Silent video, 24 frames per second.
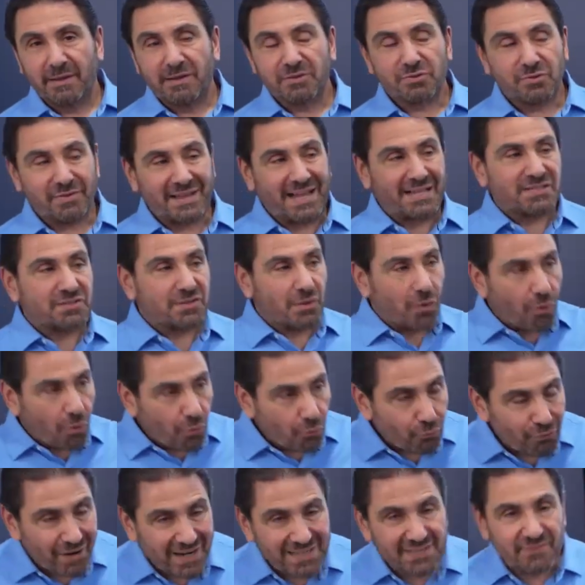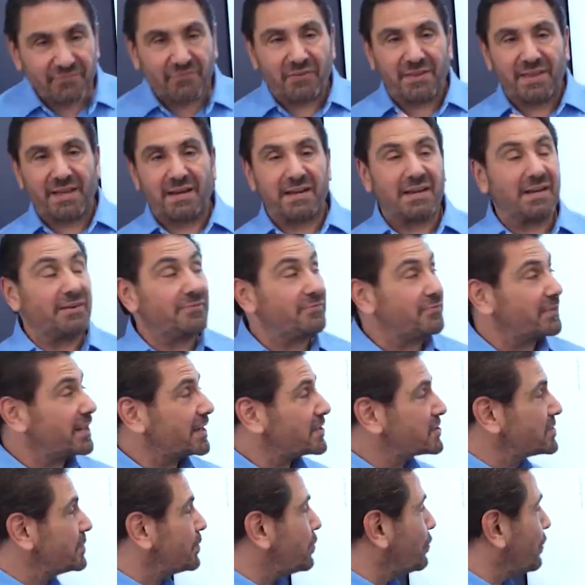So that's the whole reason for that
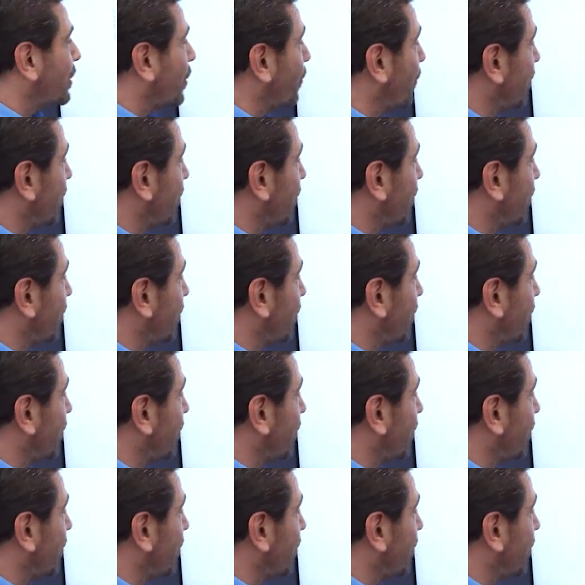inflection point,